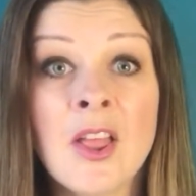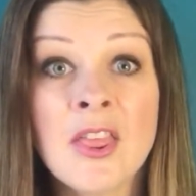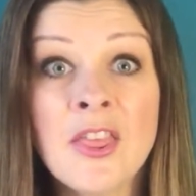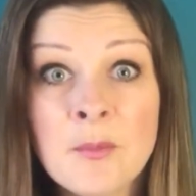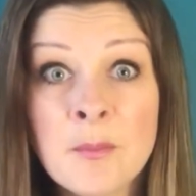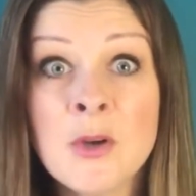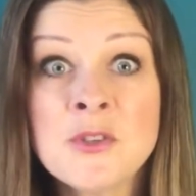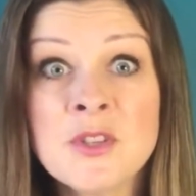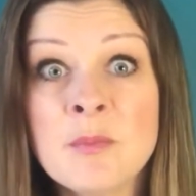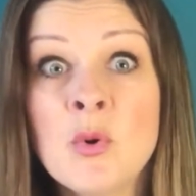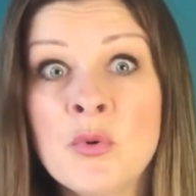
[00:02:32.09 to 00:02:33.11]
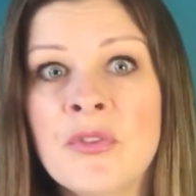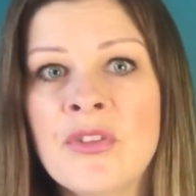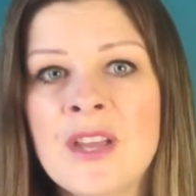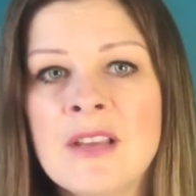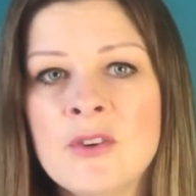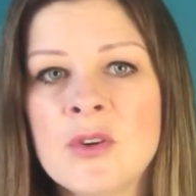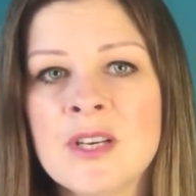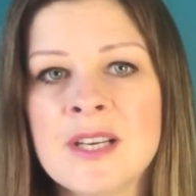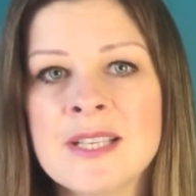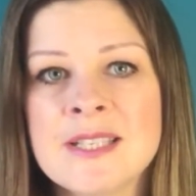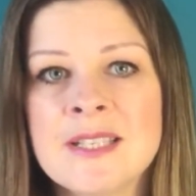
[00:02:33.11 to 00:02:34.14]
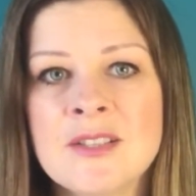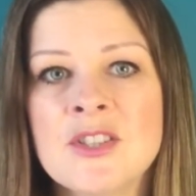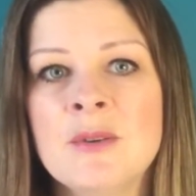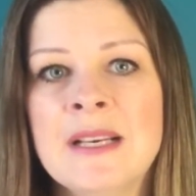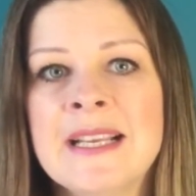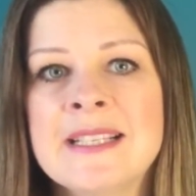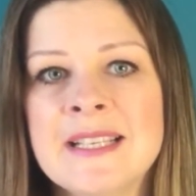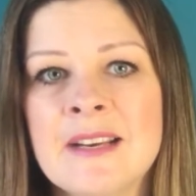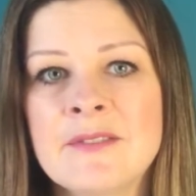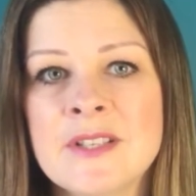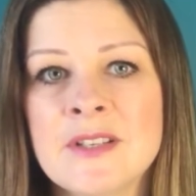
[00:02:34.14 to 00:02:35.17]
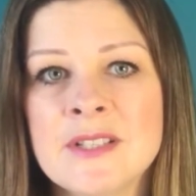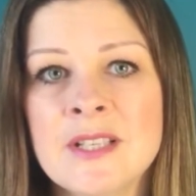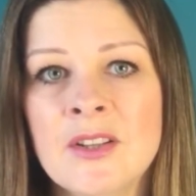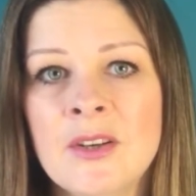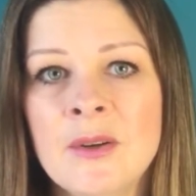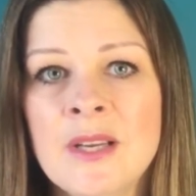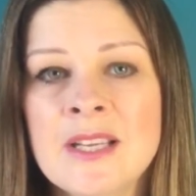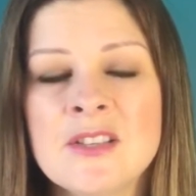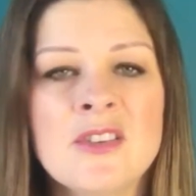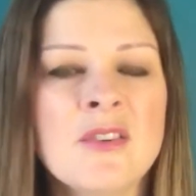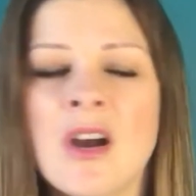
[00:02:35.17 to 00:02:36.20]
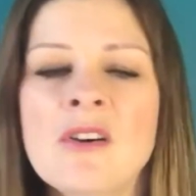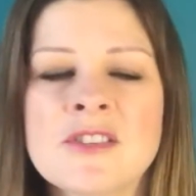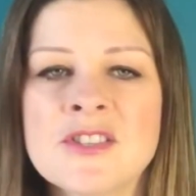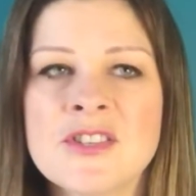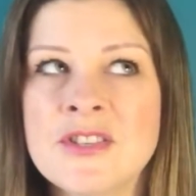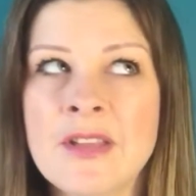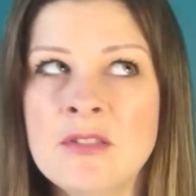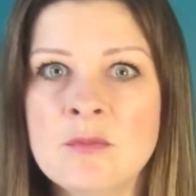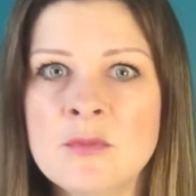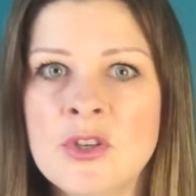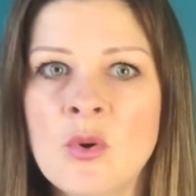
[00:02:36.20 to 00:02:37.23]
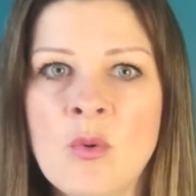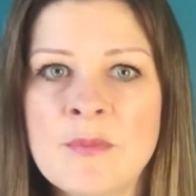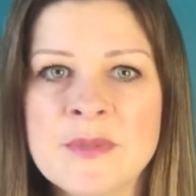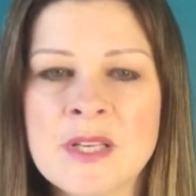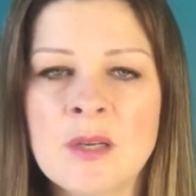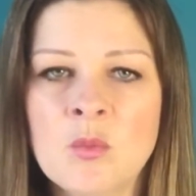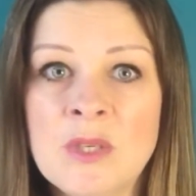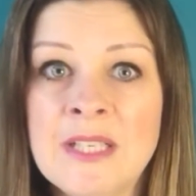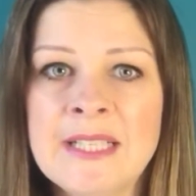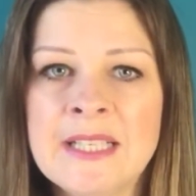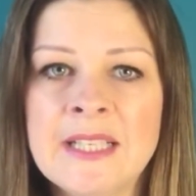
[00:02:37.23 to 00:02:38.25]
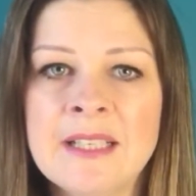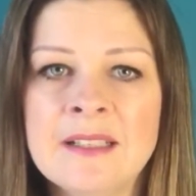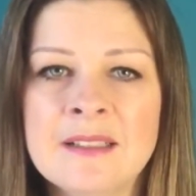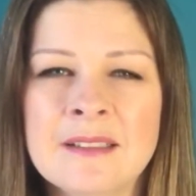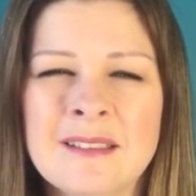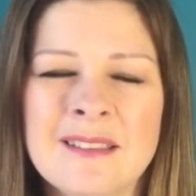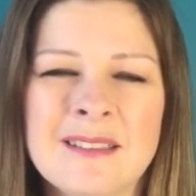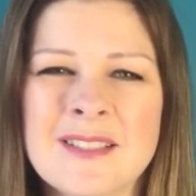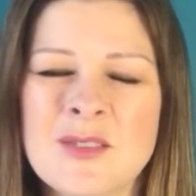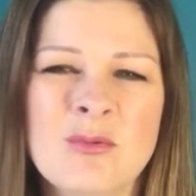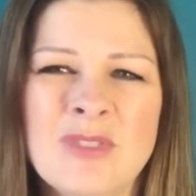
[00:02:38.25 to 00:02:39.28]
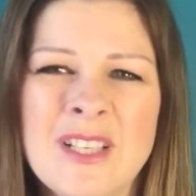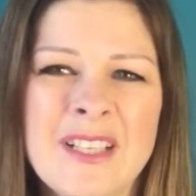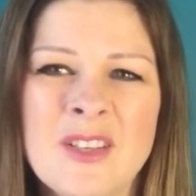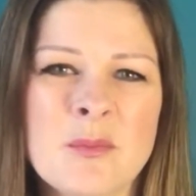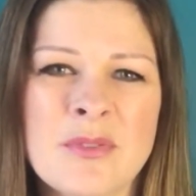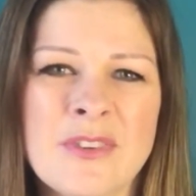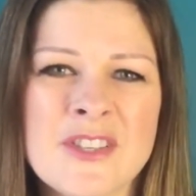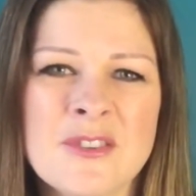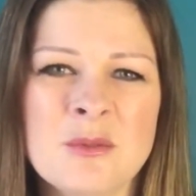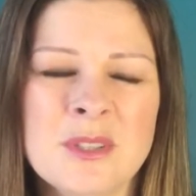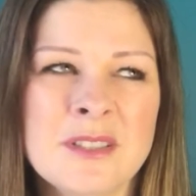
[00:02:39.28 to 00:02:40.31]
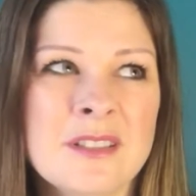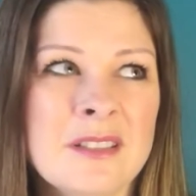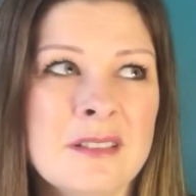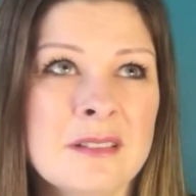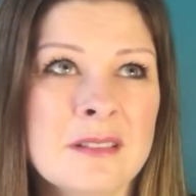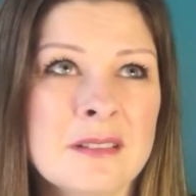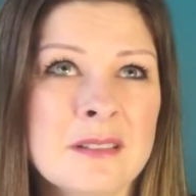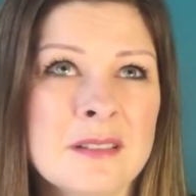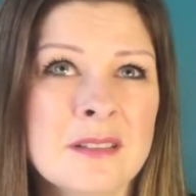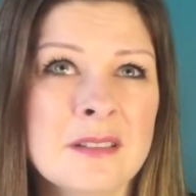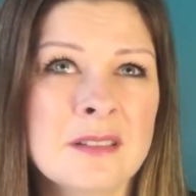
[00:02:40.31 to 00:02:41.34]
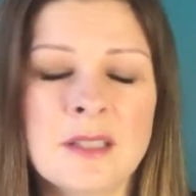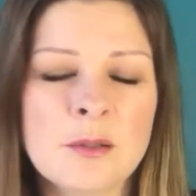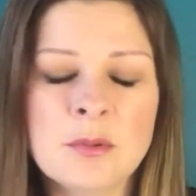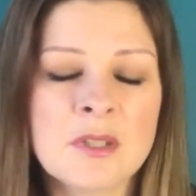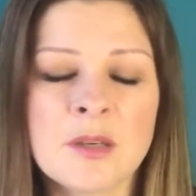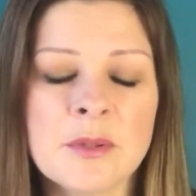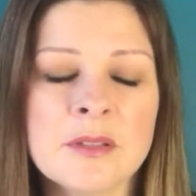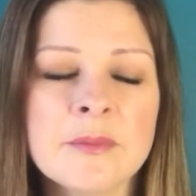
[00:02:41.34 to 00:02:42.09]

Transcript: The most important thing if you're going to consider doing LinkedIn advertising though, is that you can't just send them to your website willy-nilly. Oh, that's a really unprofessional word to use, isn't it? Oh, we'll go with